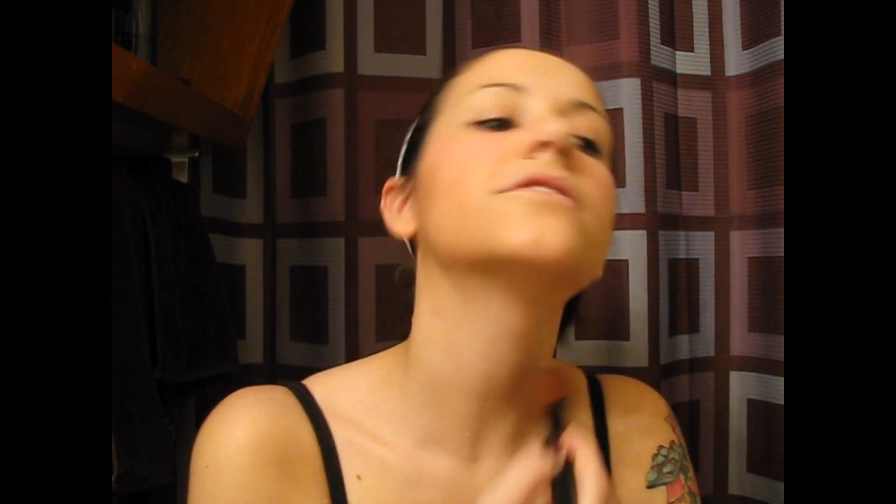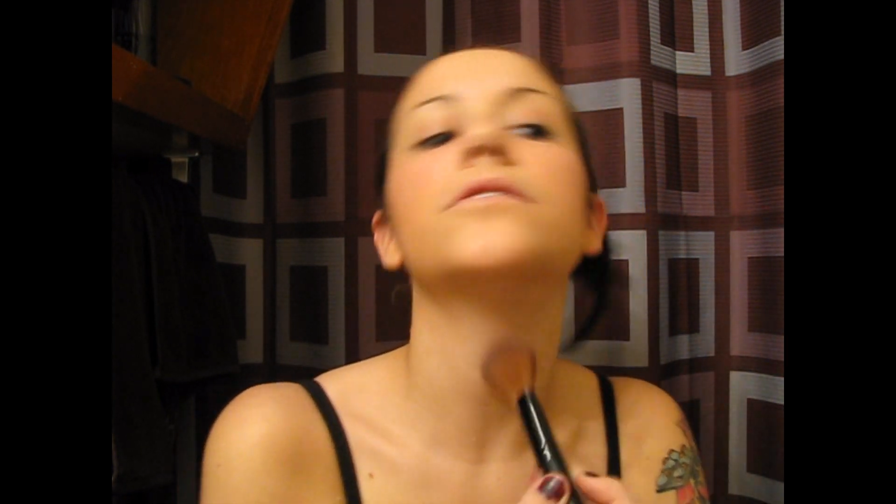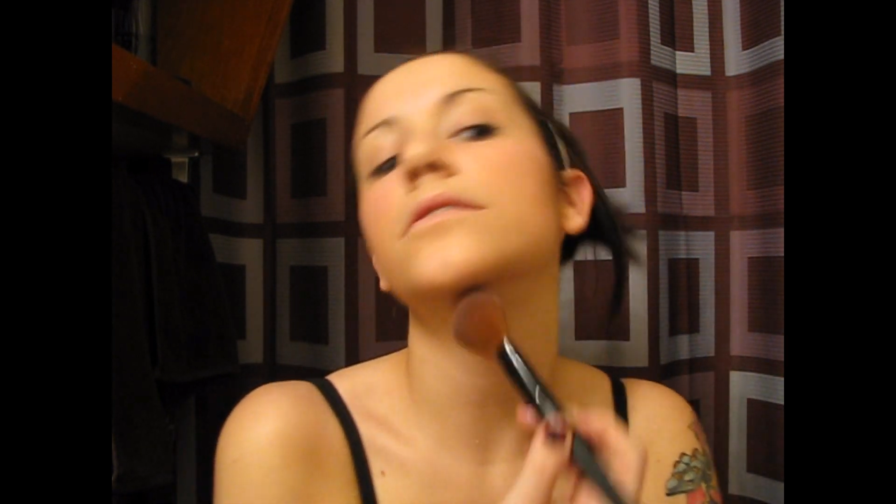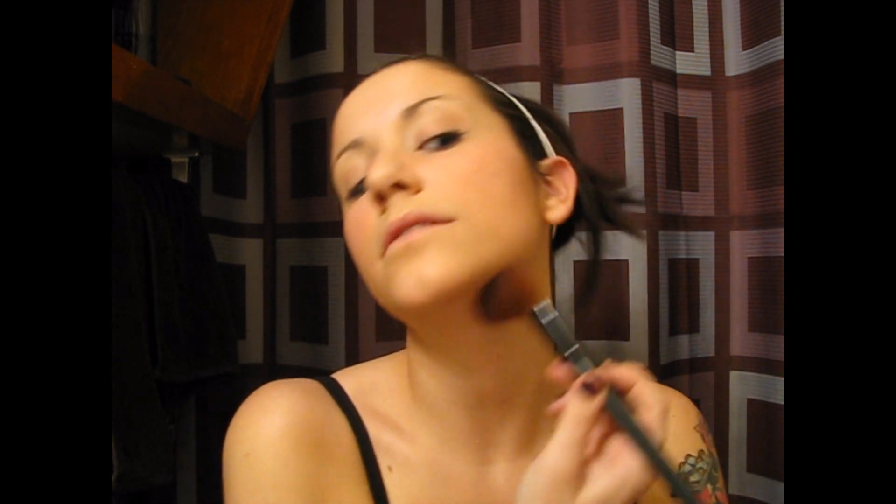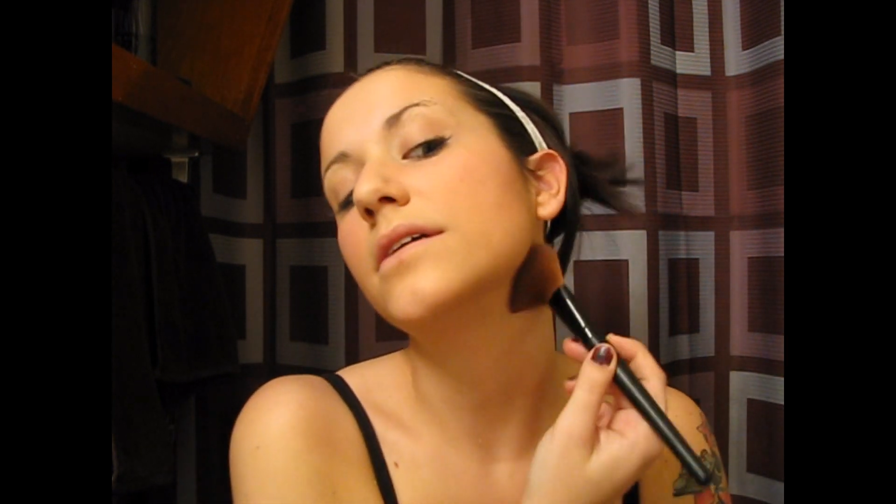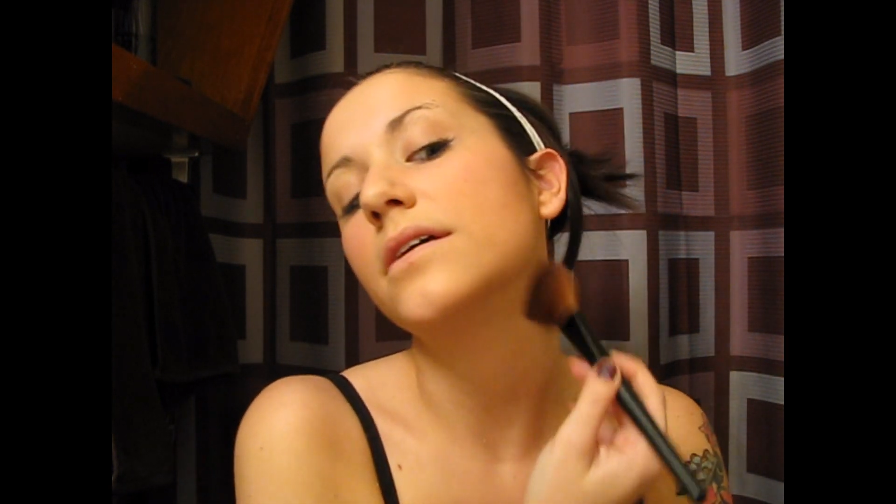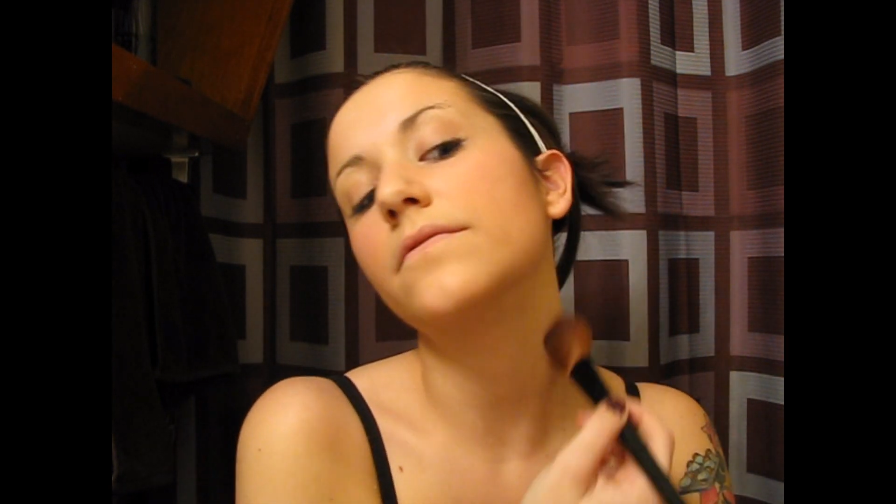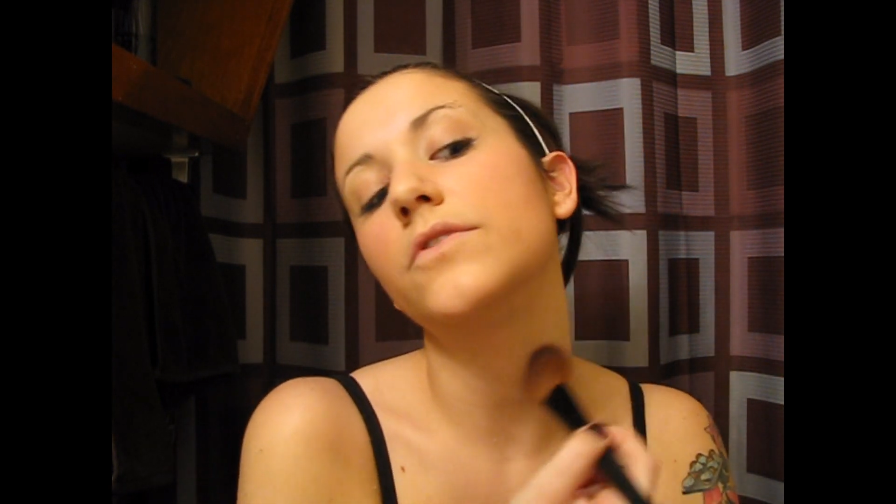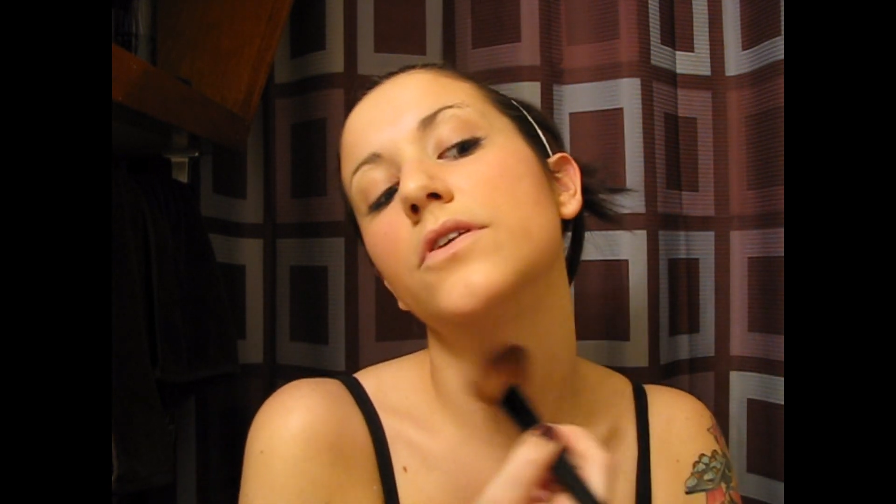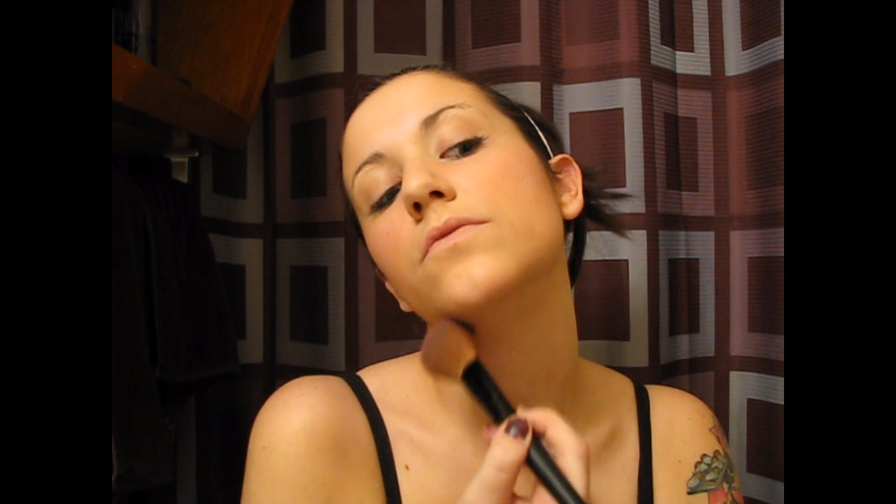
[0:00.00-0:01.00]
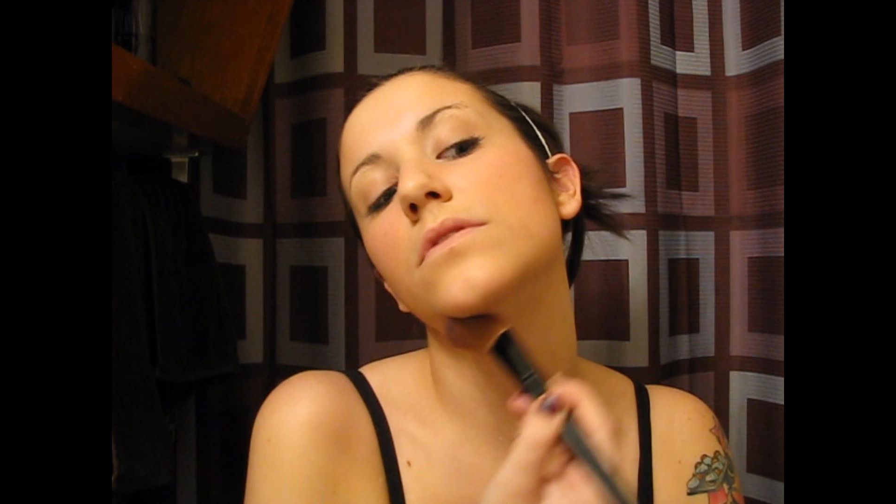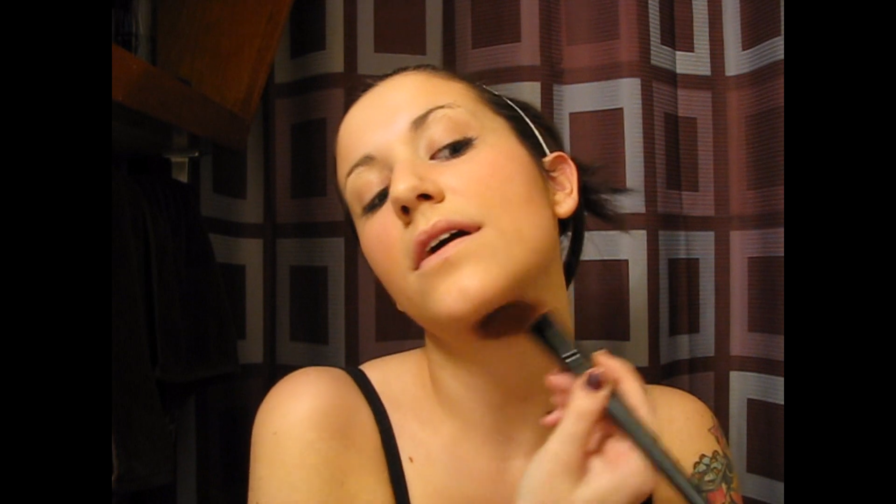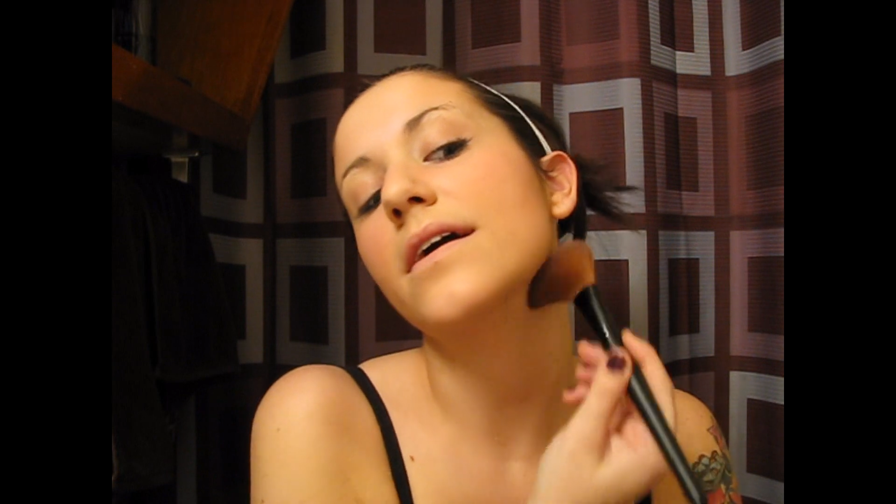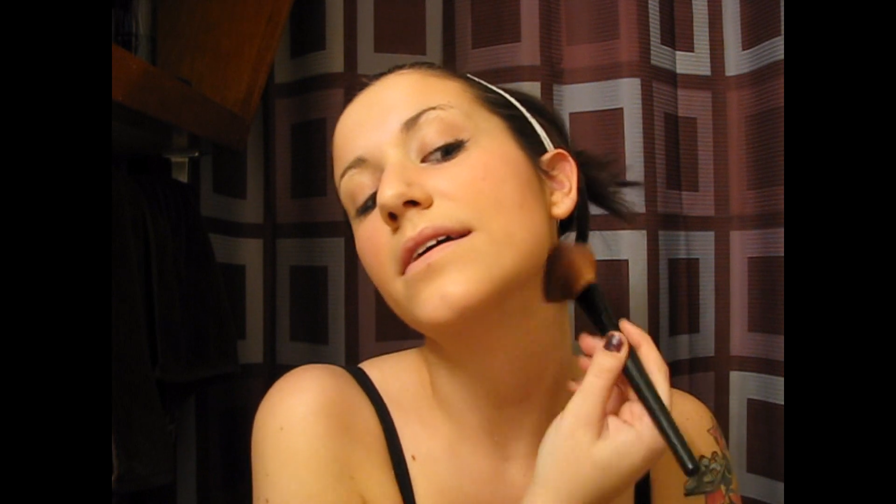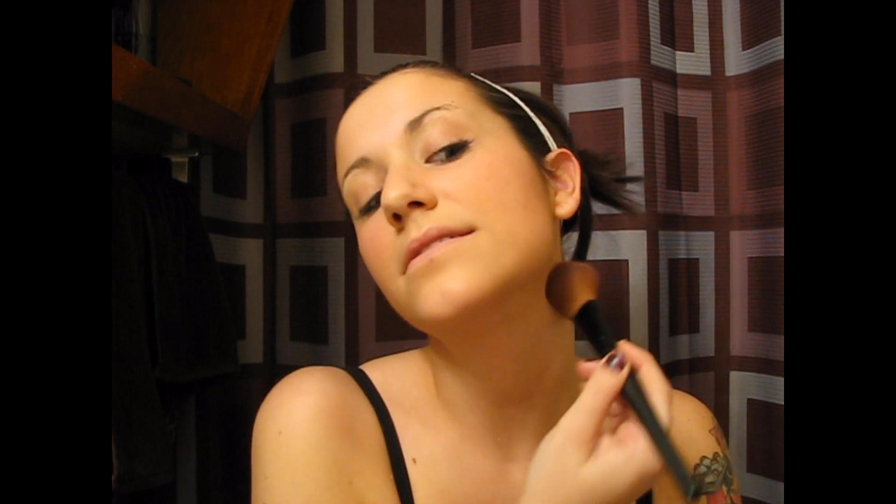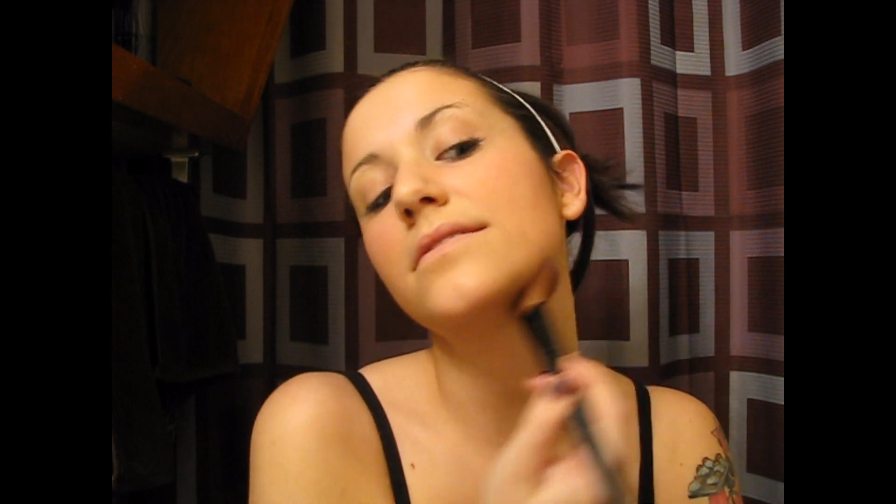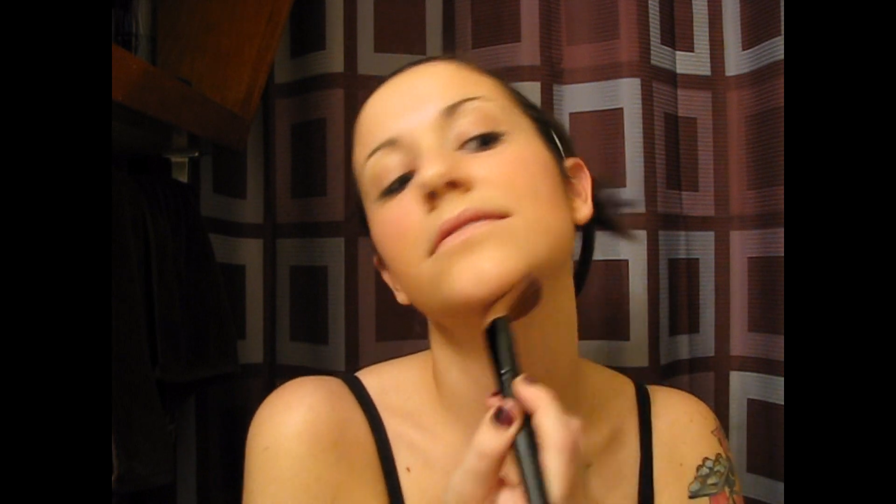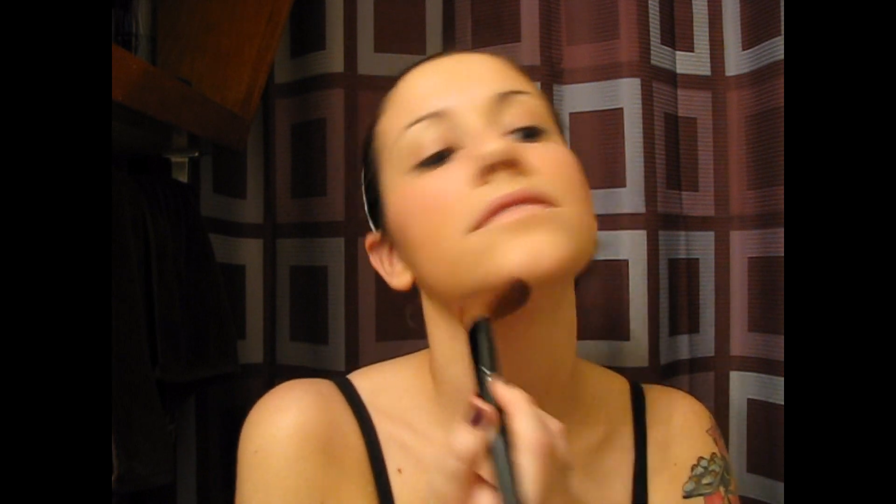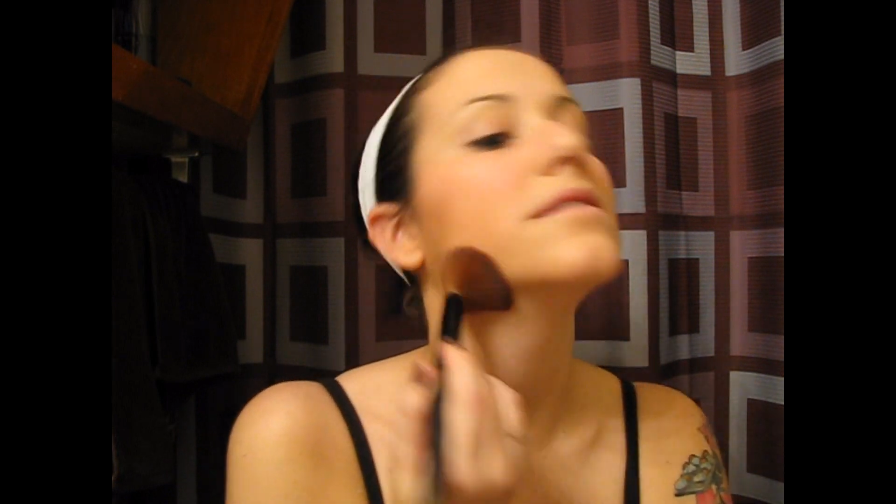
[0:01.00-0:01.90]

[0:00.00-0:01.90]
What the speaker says: sure that I have no lines